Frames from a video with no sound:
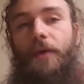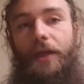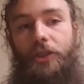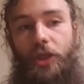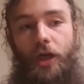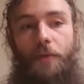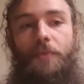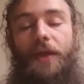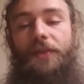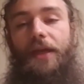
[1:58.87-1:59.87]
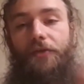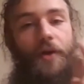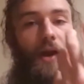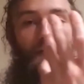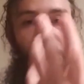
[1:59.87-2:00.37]
my job that they had
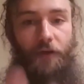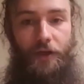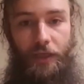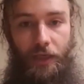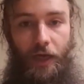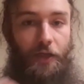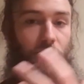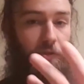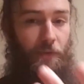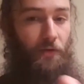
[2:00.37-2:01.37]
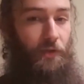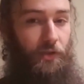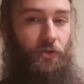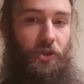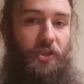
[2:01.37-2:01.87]
run out of funding. I used to be a
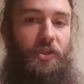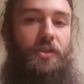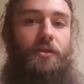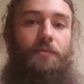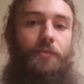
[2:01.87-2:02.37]
research assistant,